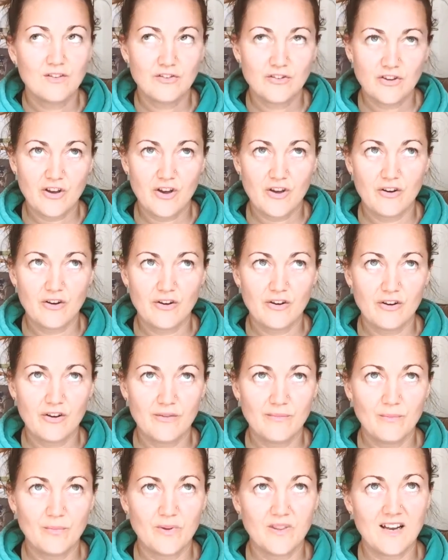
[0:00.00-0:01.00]
So,
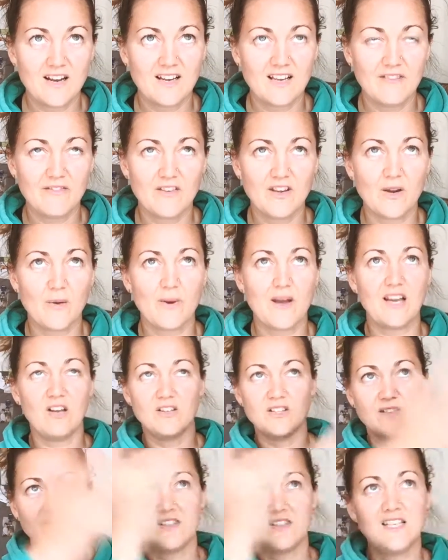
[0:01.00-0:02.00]
without giving away
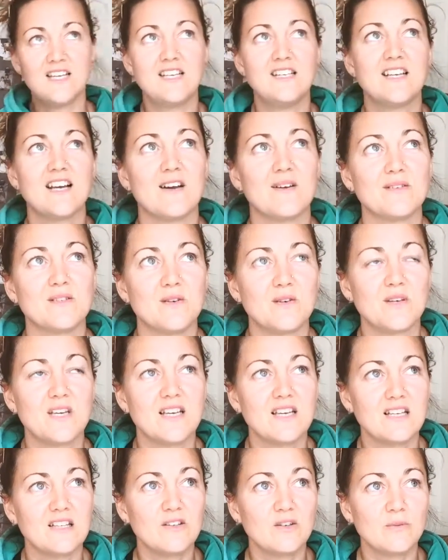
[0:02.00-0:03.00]
lots of details, I'll
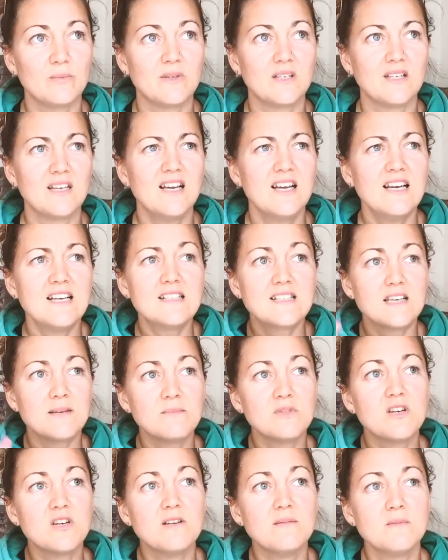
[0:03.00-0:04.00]
get a little bit.
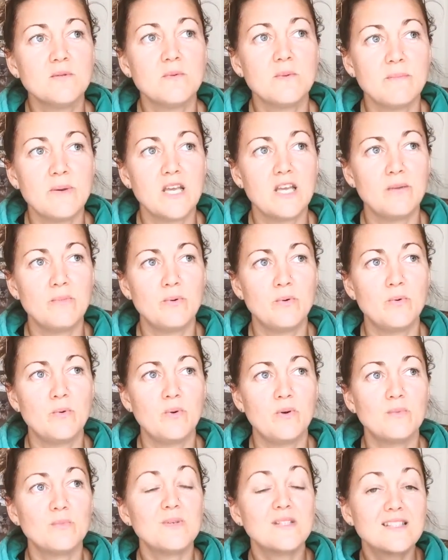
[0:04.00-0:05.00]
Sometimes when
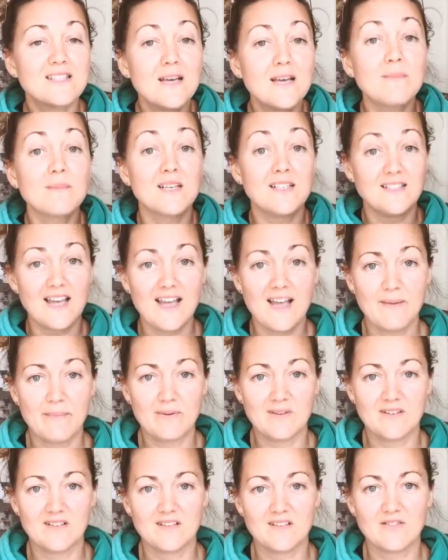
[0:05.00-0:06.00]
something's
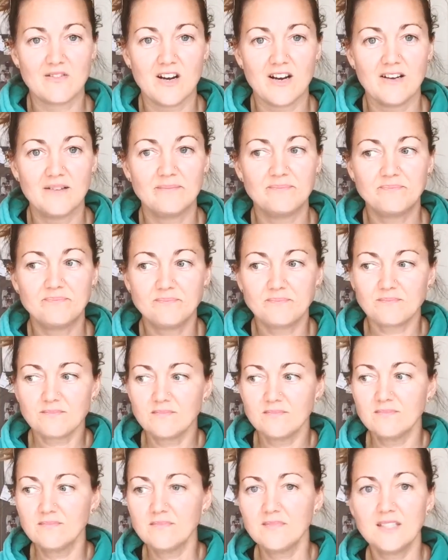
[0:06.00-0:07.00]
happened, right?
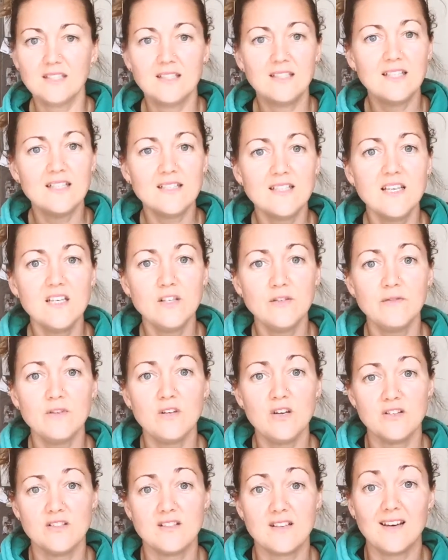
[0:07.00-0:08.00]
Let's say you've
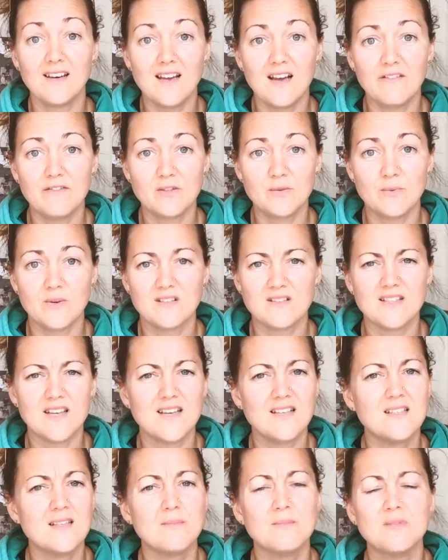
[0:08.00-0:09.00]
lost a loved one.
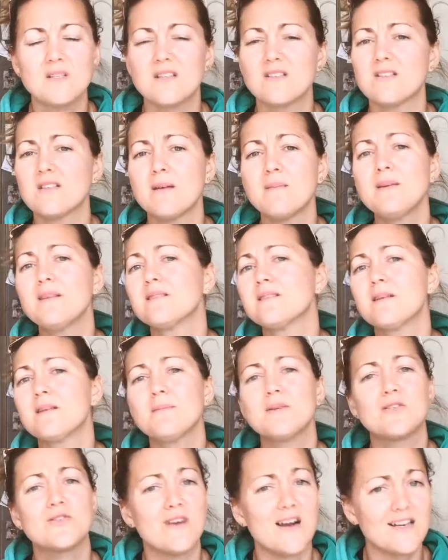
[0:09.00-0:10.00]
Say
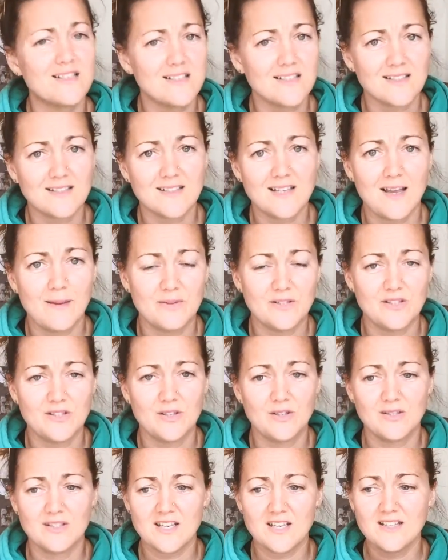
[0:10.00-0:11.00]
something tragic's happened to
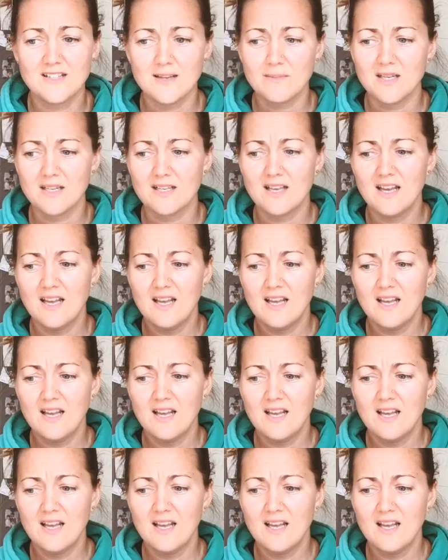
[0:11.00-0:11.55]
you. Say something.